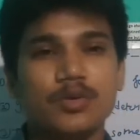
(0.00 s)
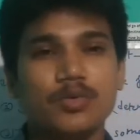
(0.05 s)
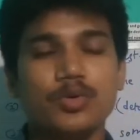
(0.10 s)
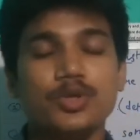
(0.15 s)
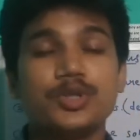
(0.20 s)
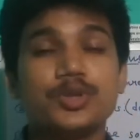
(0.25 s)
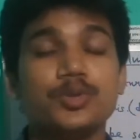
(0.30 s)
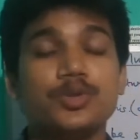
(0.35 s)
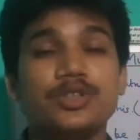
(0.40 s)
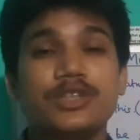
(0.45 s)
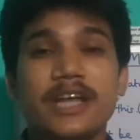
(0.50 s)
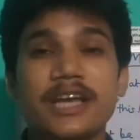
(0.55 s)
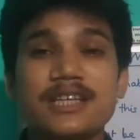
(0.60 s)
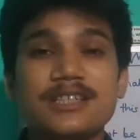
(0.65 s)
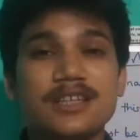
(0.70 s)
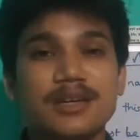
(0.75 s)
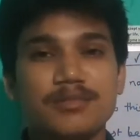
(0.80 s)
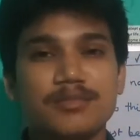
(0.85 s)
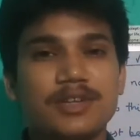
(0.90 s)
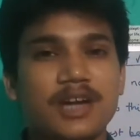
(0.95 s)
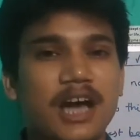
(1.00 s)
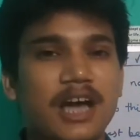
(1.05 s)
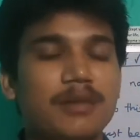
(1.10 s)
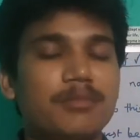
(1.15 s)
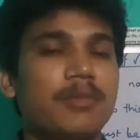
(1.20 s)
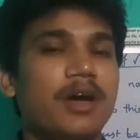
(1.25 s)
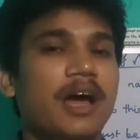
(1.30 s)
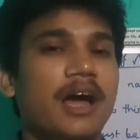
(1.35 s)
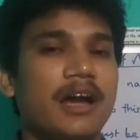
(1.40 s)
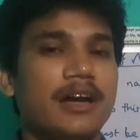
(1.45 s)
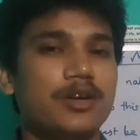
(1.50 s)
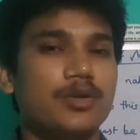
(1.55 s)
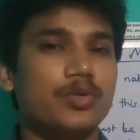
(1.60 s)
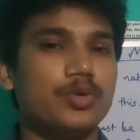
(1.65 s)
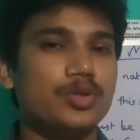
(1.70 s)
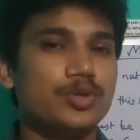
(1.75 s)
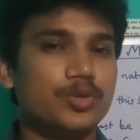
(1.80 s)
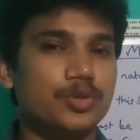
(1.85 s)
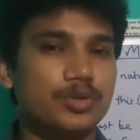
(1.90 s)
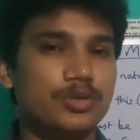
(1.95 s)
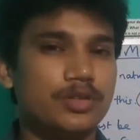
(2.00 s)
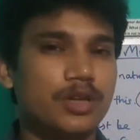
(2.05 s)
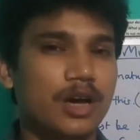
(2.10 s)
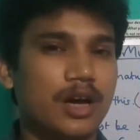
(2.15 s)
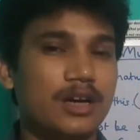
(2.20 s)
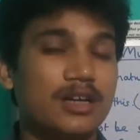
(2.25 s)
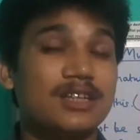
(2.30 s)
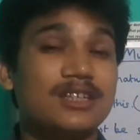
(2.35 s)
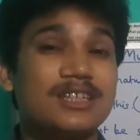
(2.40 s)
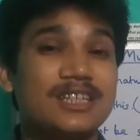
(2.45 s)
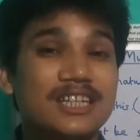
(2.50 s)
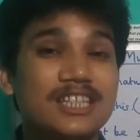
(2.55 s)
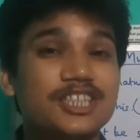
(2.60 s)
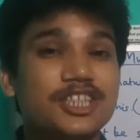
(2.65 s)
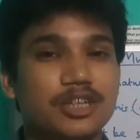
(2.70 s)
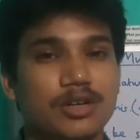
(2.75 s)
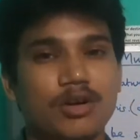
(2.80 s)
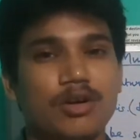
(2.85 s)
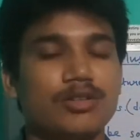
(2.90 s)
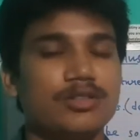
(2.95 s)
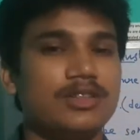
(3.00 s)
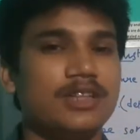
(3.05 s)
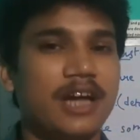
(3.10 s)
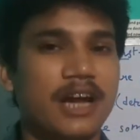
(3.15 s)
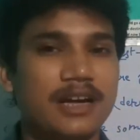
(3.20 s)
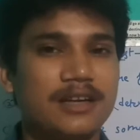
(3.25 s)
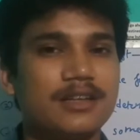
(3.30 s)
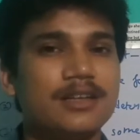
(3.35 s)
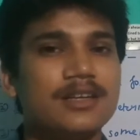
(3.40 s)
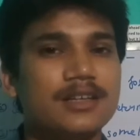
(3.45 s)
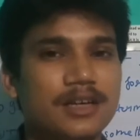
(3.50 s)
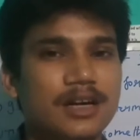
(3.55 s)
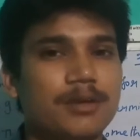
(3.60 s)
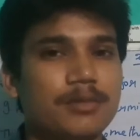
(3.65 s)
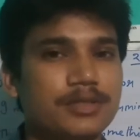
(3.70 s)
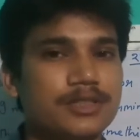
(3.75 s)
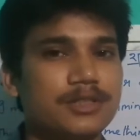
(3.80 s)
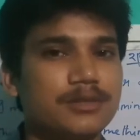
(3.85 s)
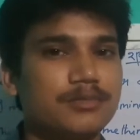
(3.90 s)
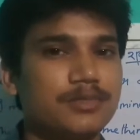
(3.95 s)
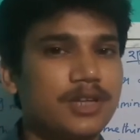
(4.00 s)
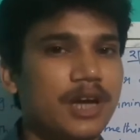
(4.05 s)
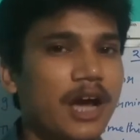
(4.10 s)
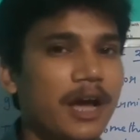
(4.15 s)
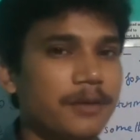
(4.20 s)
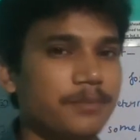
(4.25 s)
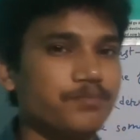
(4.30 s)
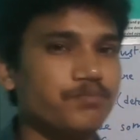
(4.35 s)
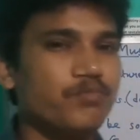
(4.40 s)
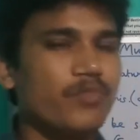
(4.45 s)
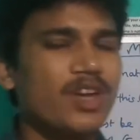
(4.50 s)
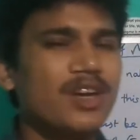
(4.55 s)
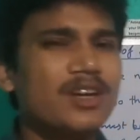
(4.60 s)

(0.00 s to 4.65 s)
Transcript: We should take some time and we should culture on that after some time.